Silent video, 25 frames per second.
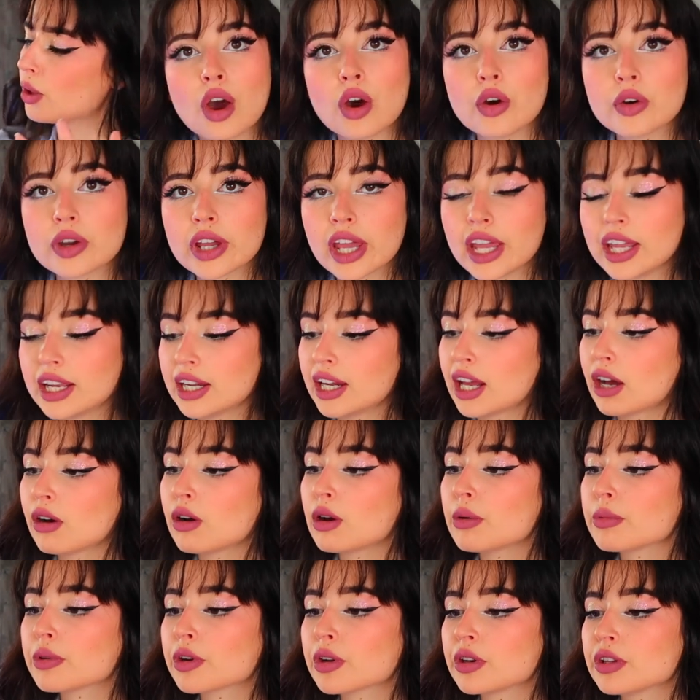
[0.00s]
Okay,
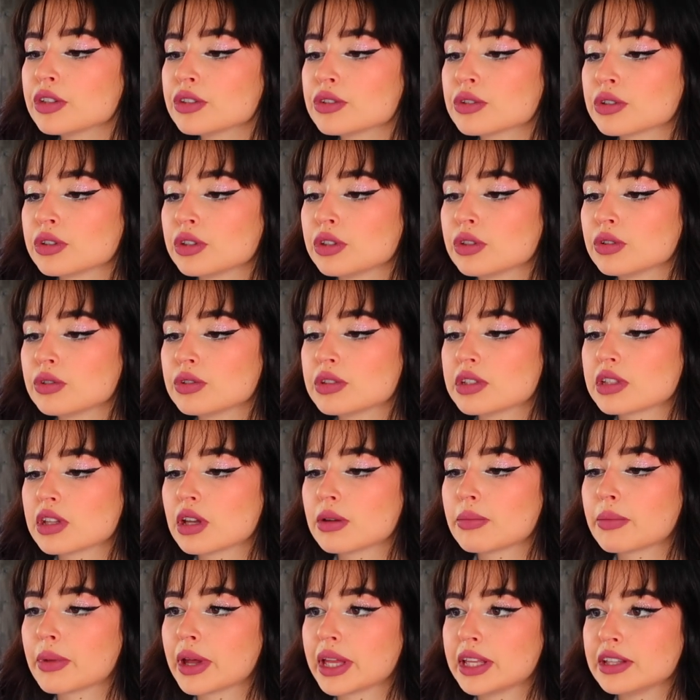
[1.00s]
now I'm going to use
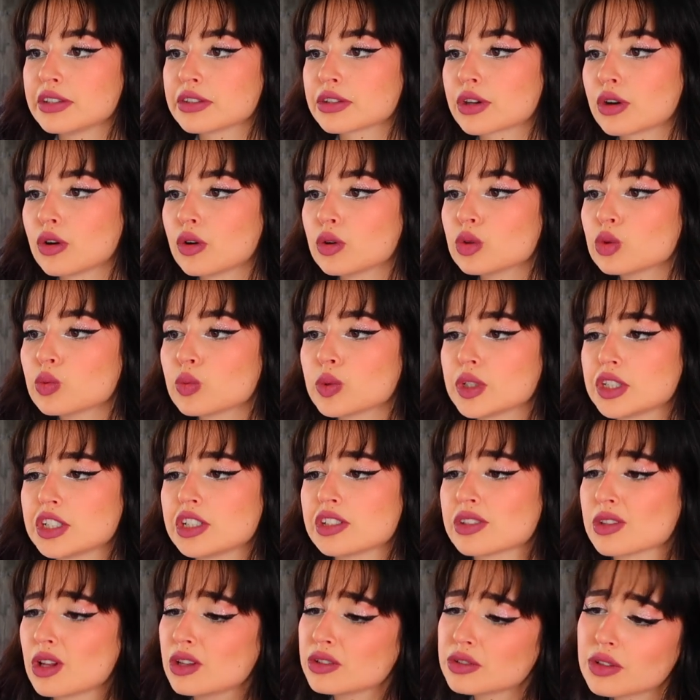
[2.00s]
the base coat, which
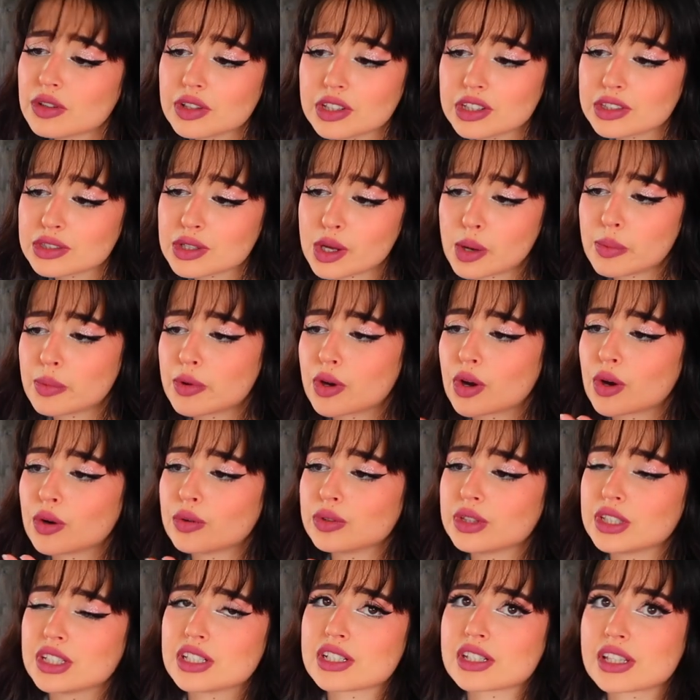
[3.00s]
is also the top
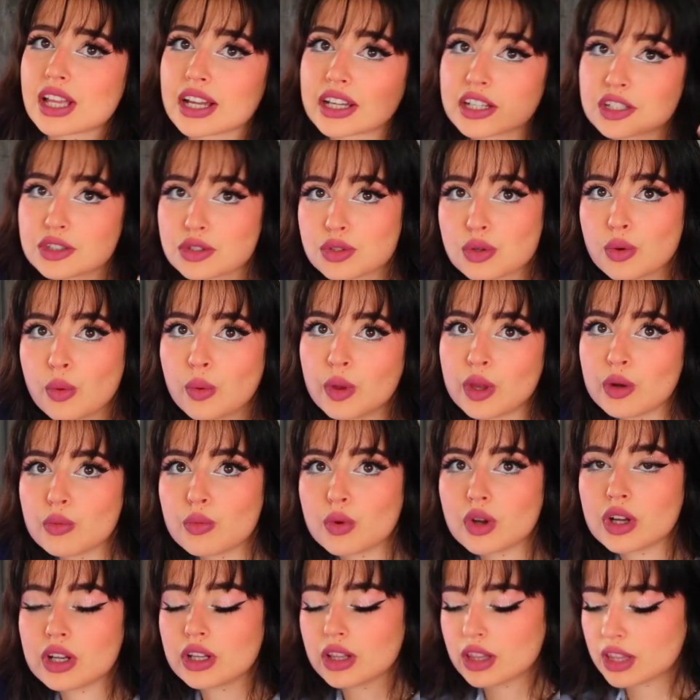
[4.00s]
coat. It's like a
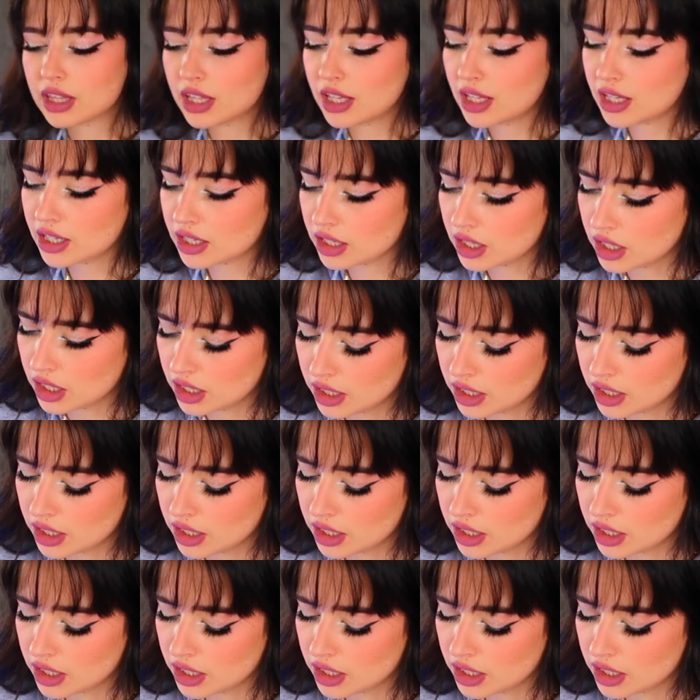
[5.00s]
two-in-one thing.